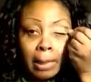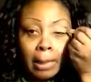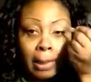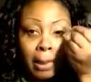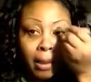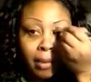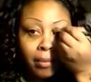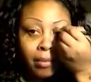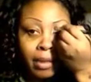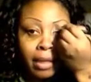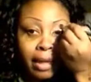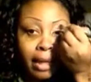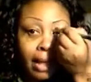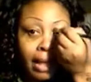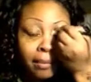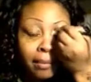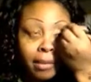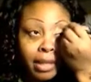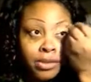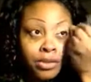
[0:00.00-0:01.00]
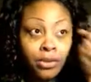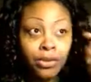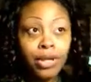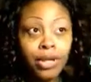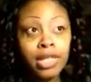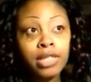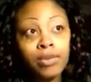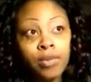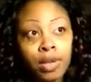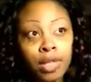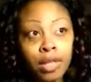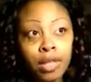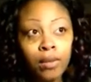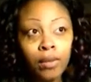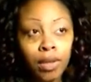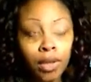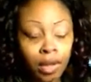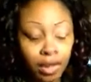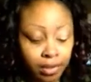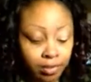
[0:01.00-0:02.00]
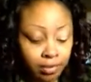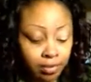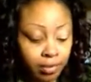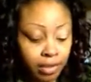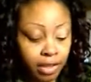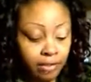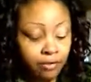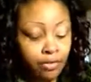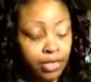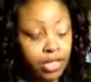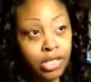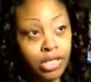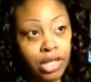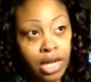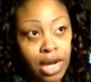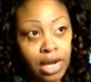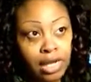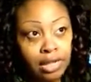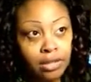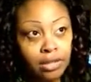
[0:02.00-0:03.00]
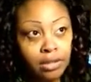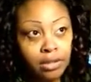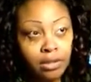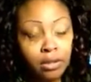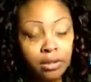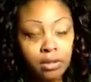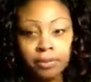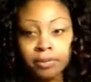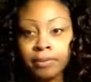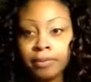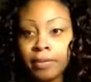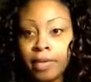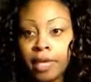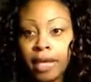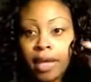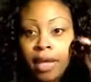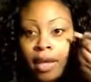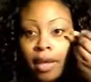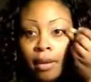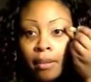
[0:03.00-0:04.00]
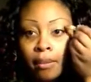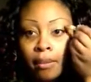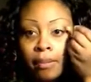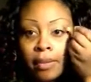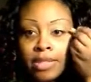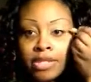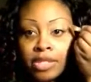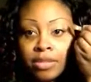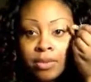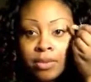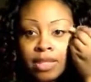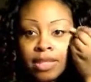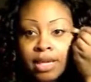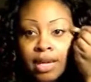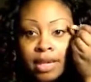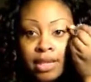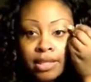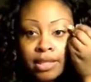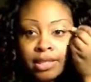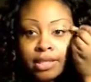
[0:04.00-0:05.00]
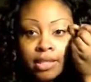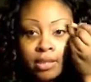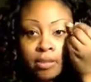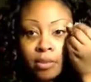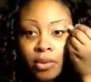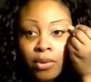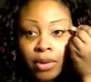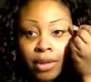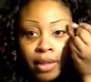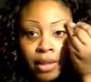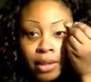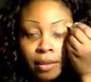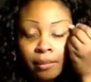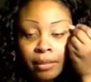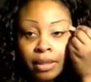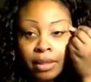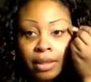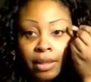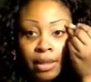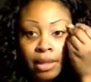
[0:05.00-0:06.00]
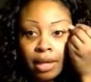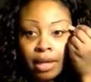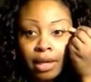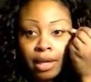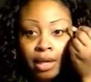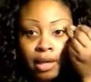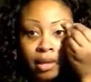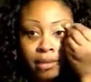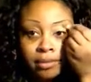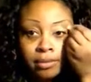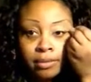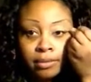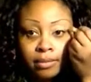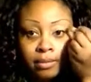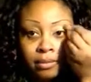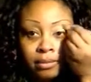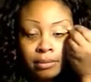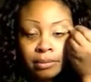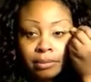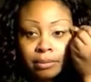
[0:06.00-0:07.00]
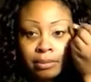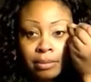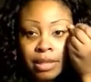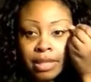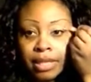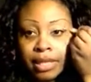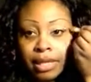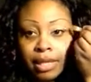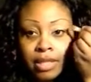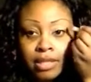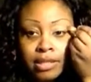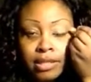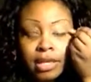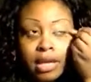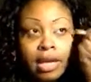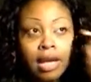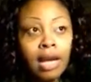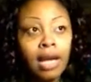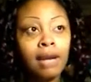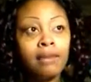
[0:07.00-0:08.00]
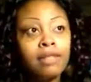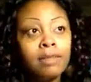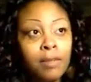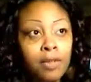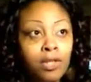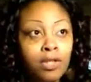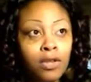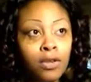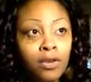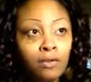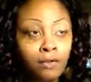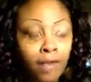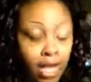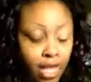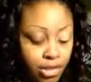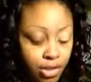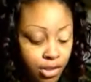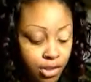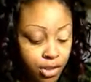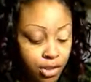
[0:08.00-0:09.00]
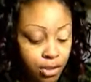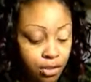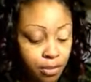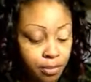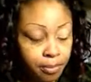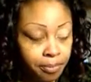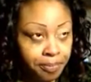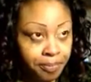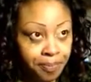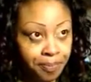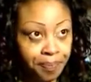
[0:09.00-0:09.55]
I had my daughter at 21. I finished high school. But she was kind of disappointed in me because I was supposed to go to fashion school.